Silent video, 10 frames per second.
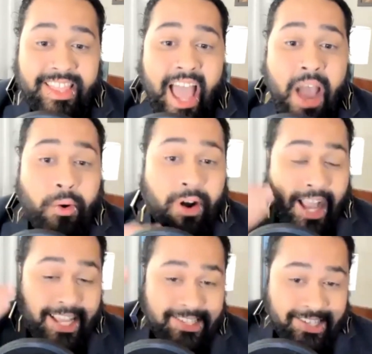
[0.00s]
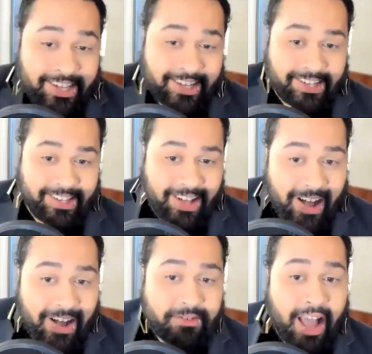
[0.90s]
our idea
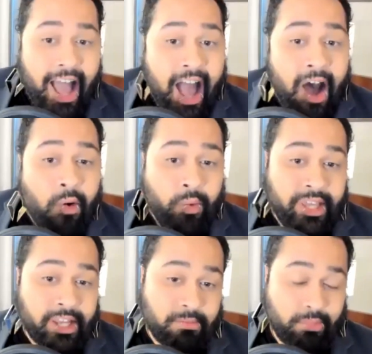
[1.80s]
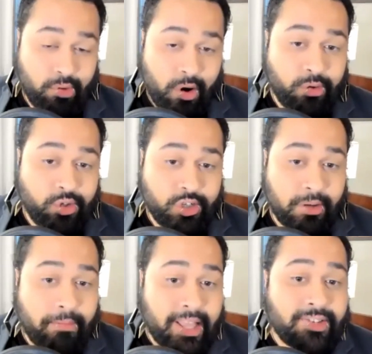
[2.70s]
of how we can approach
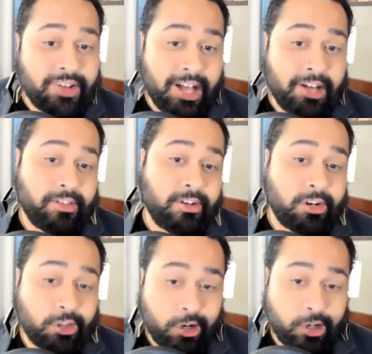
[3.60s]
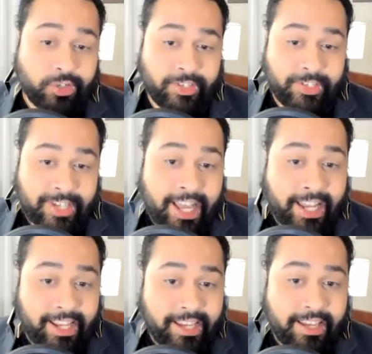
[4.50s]
mental health in our larger
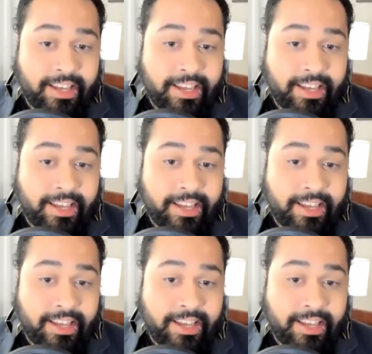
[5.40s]
society.